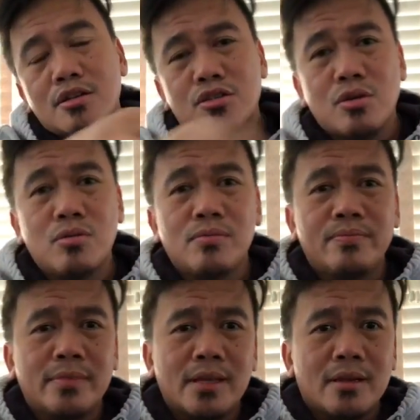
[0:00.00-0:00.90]
So
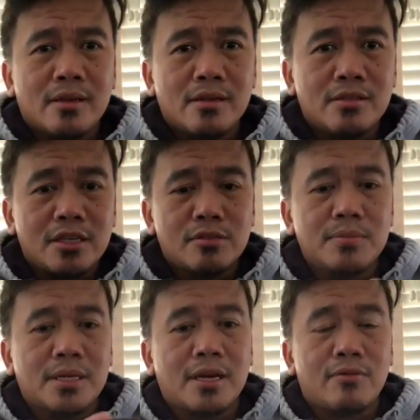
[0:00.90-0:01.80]
you
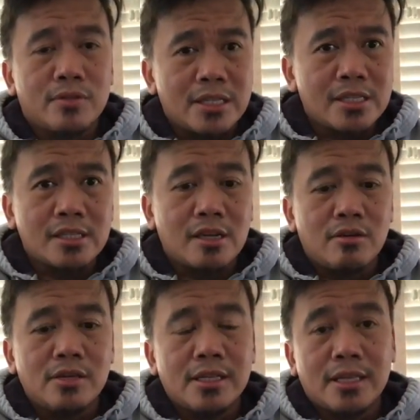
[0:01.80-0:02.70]
just be careful. This is the
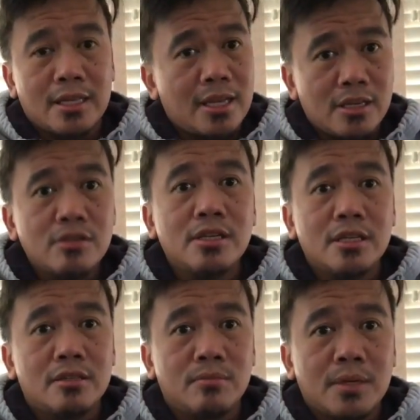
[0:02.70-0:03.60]
only thing that you
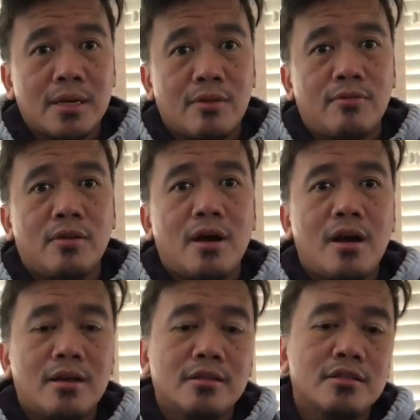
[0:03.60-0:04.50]
need to be careful
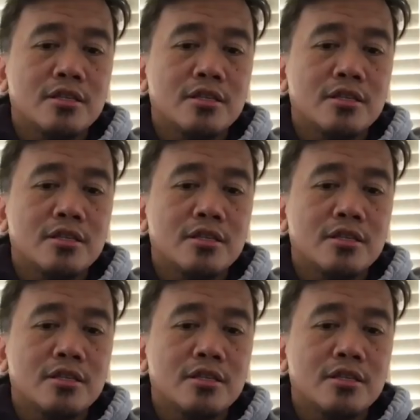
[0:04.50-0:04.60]
on.